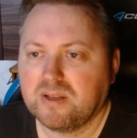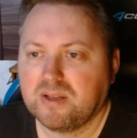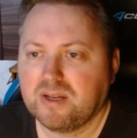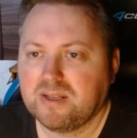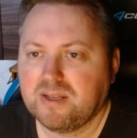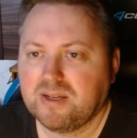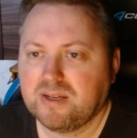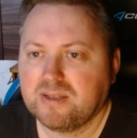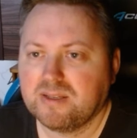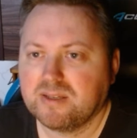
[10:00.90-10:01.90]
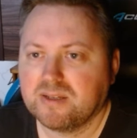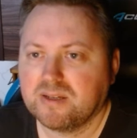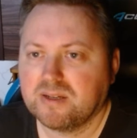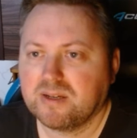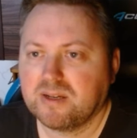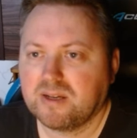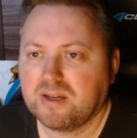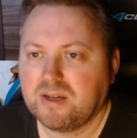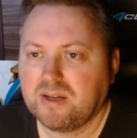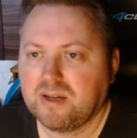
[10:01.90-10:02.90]
Knight takes,
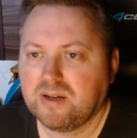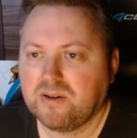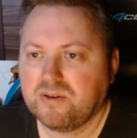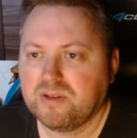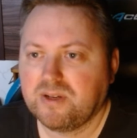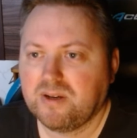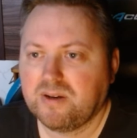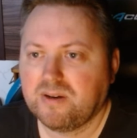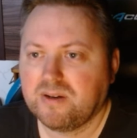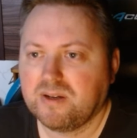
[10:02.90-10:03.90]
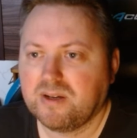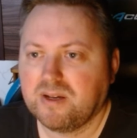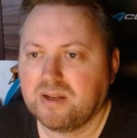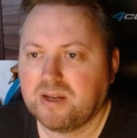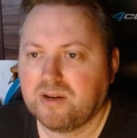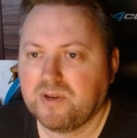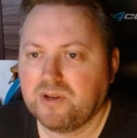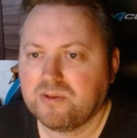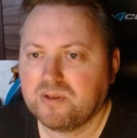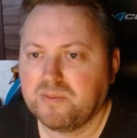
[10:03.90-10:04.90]
king goes here, and now we
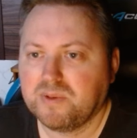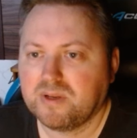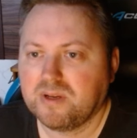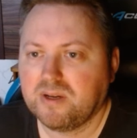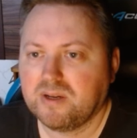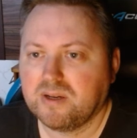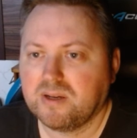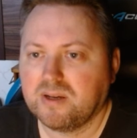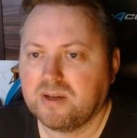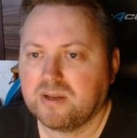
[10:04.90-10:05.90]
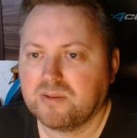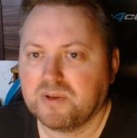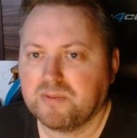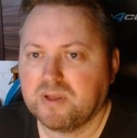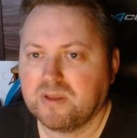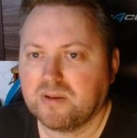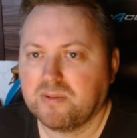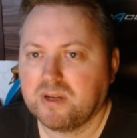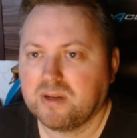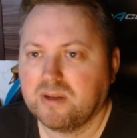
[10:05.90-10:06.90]
use the pin, yeah, and we win the
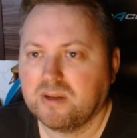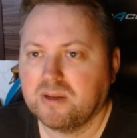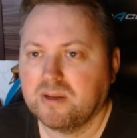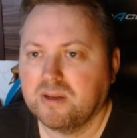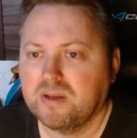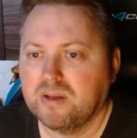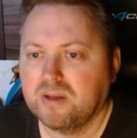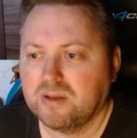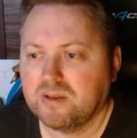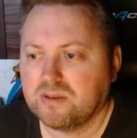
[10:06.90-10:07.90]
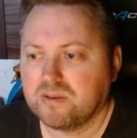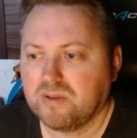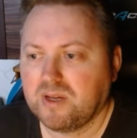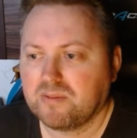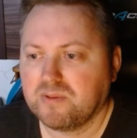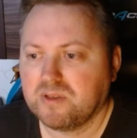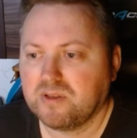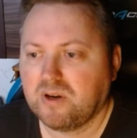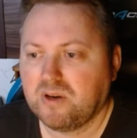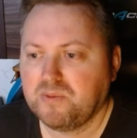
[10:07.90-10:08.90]
queen. So that was
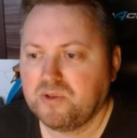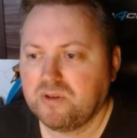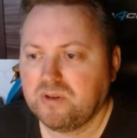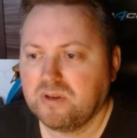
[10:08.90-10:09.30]
the option.